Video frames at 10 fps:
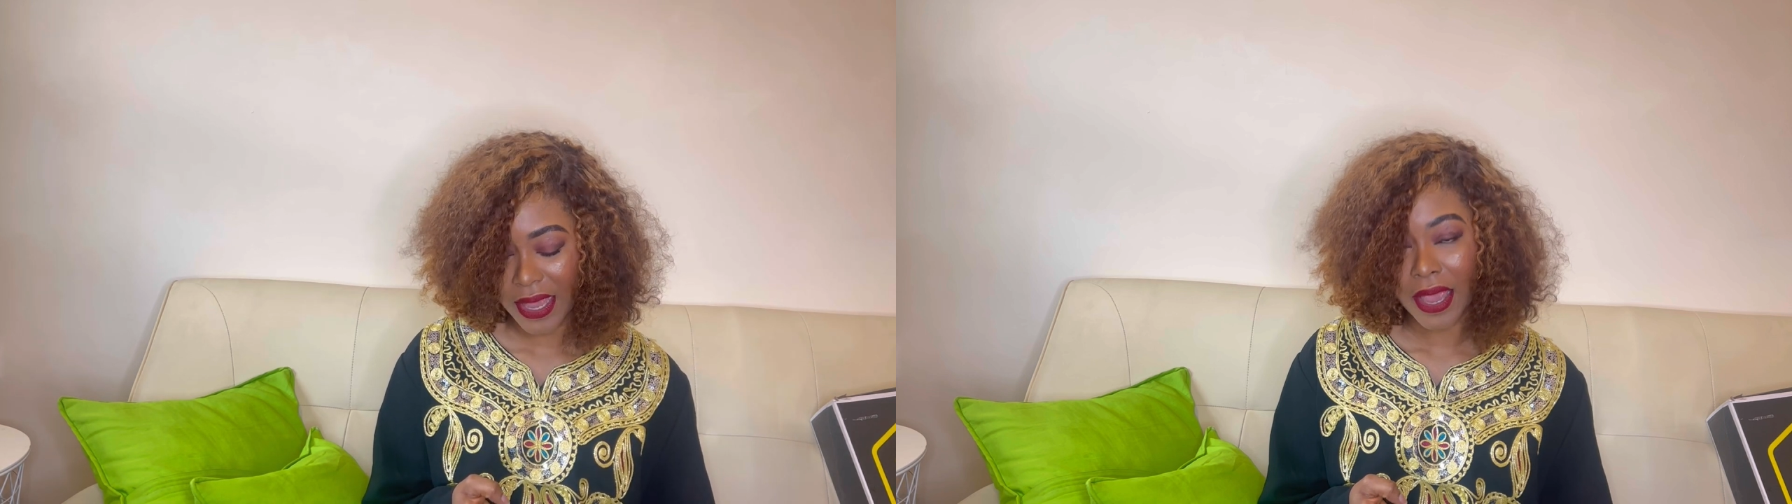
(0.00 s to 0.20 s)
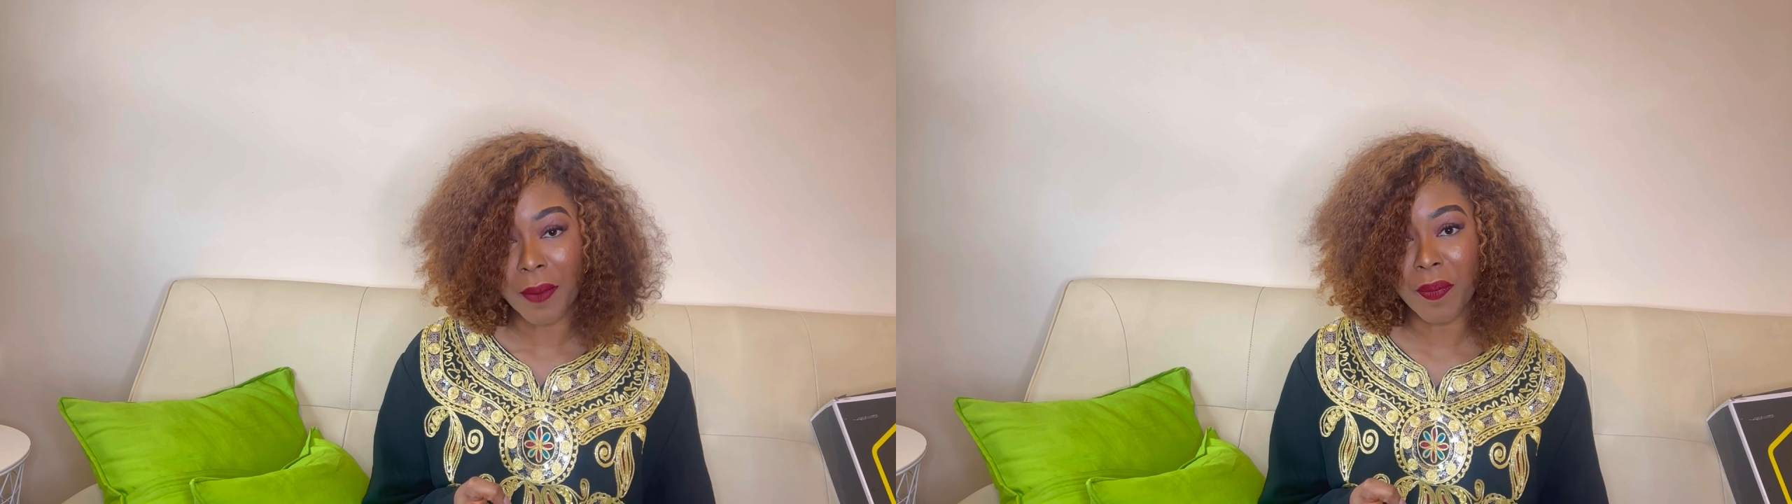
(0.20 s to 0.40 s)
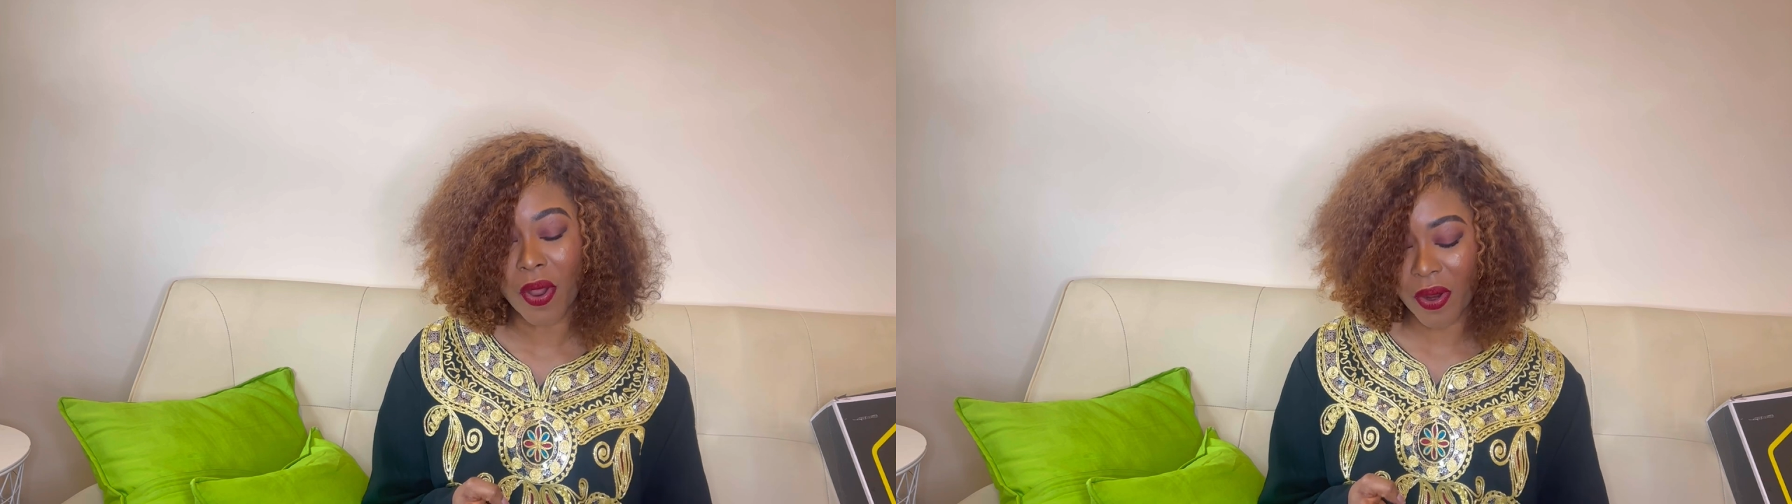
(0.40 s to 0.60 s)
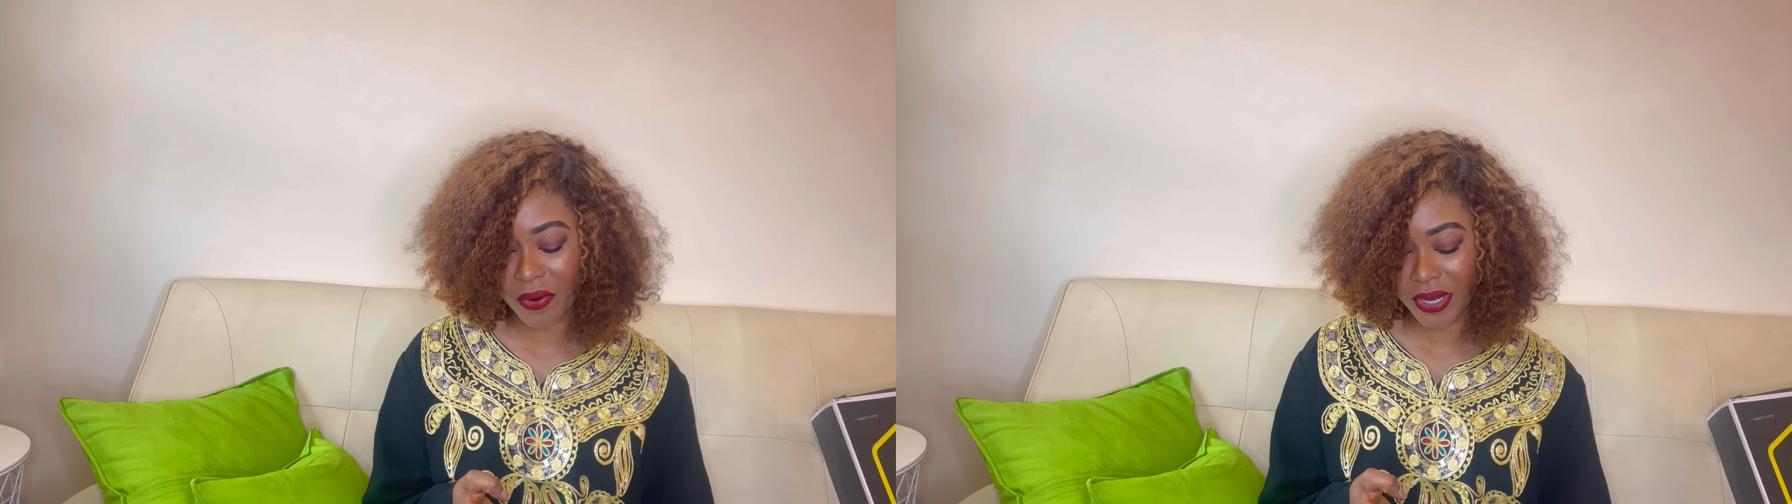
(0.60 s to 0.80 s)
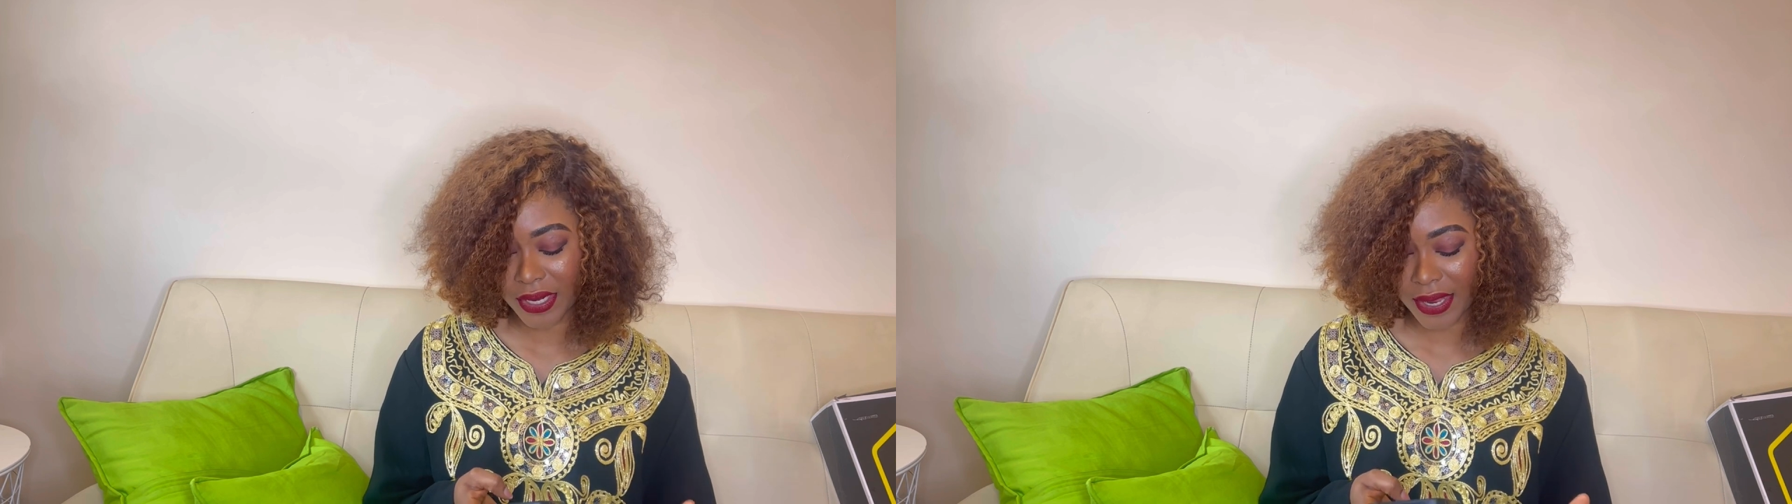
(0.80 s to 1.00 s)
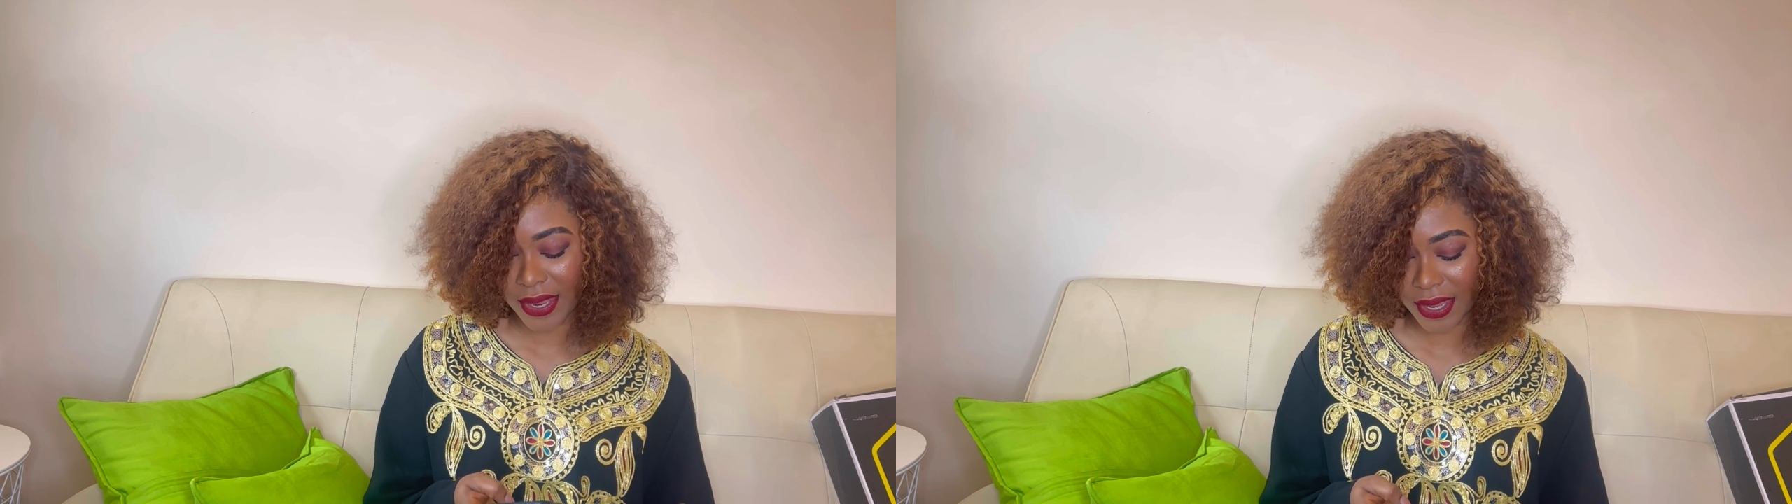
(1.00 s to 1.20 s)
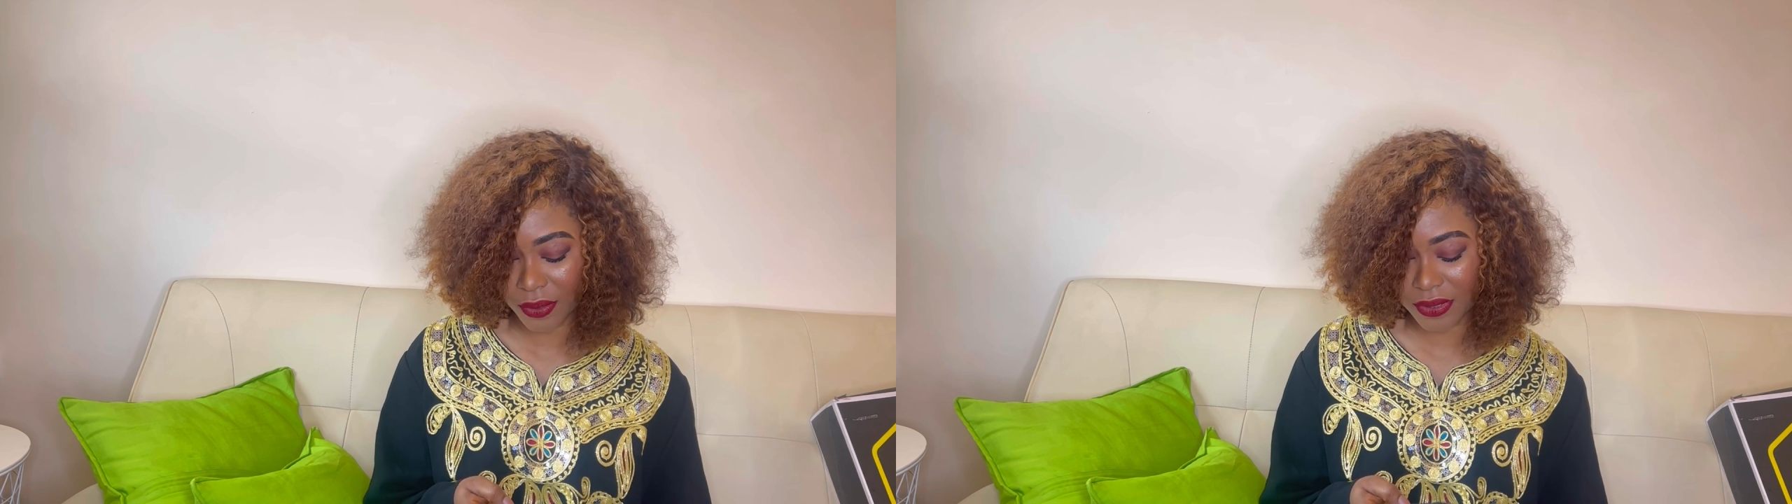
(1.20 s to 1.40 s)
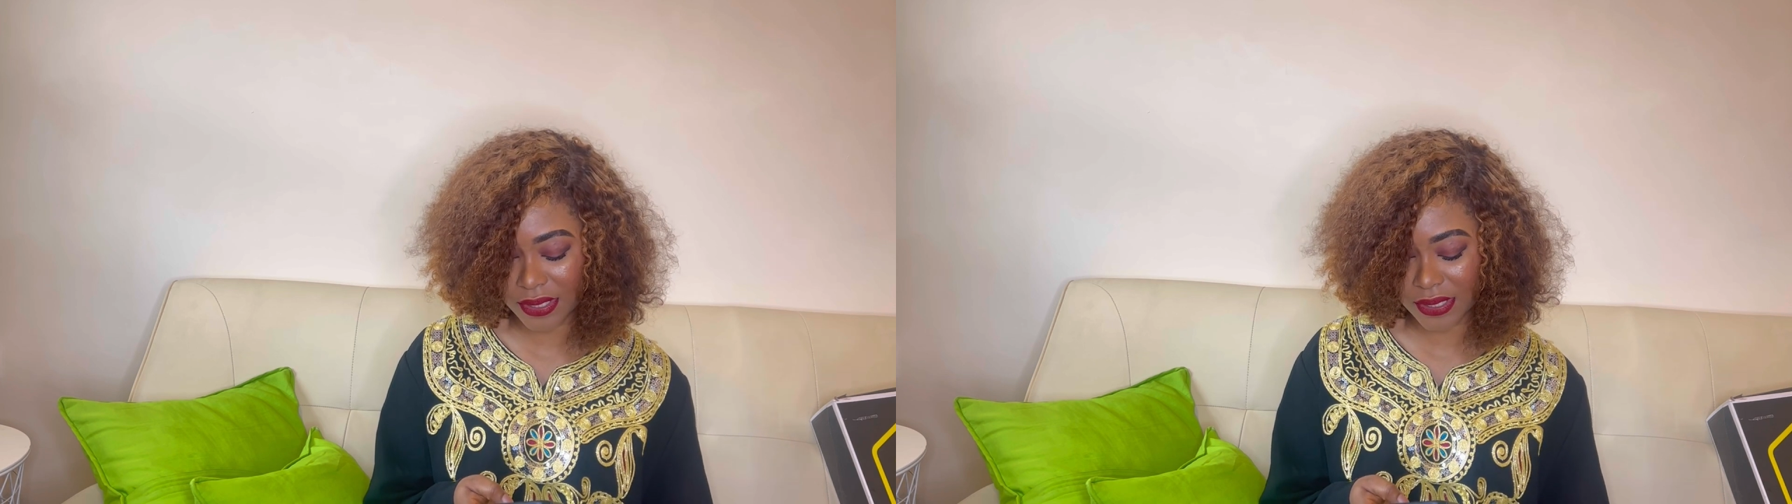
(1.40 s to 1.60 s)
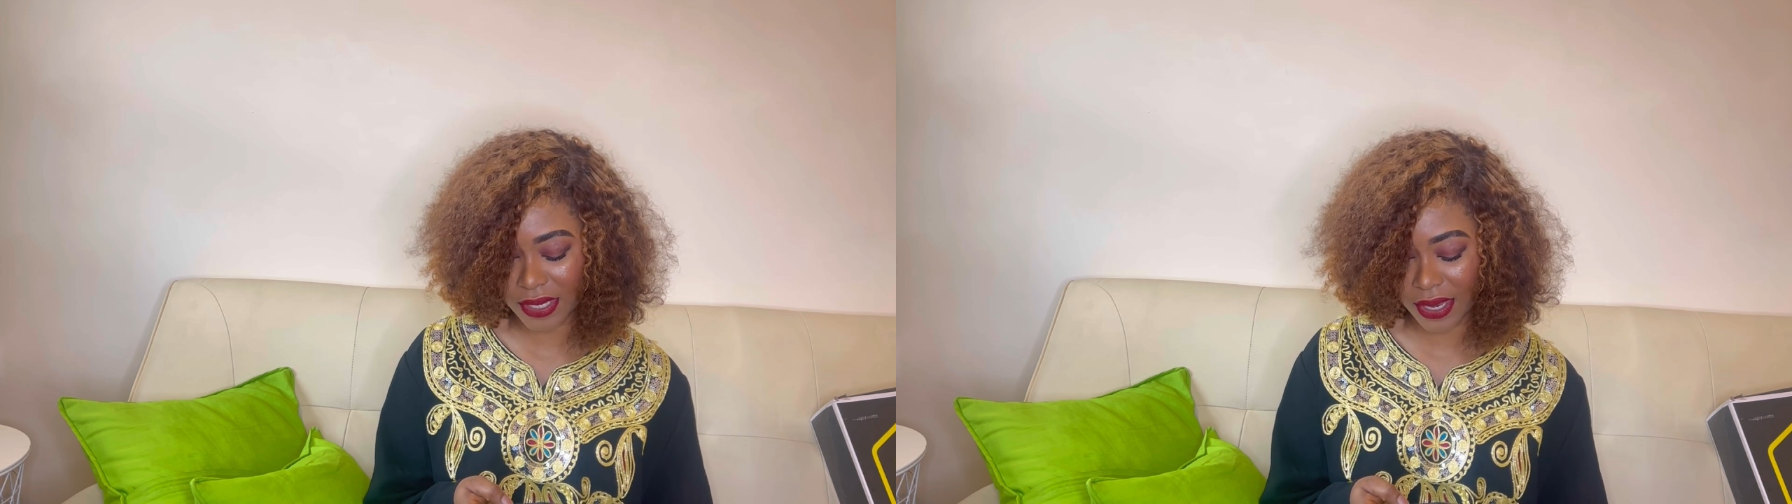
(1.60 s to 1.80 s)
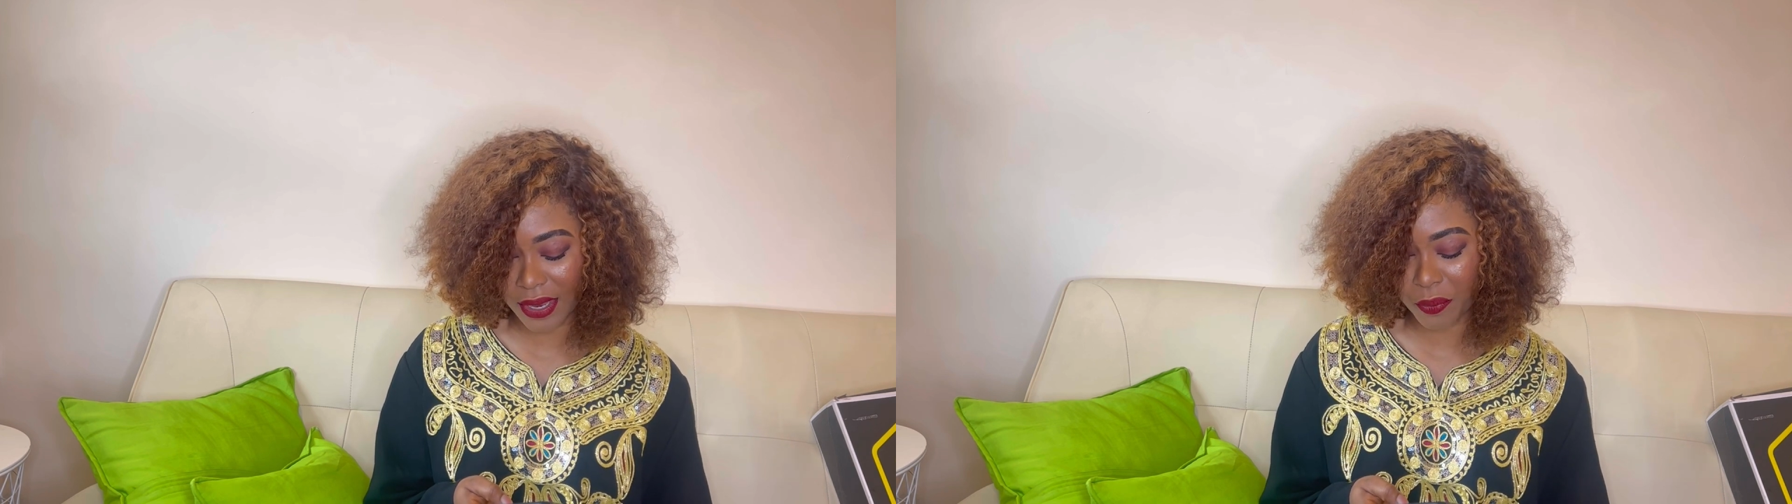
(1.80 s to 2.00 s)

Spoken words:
empowering healthcare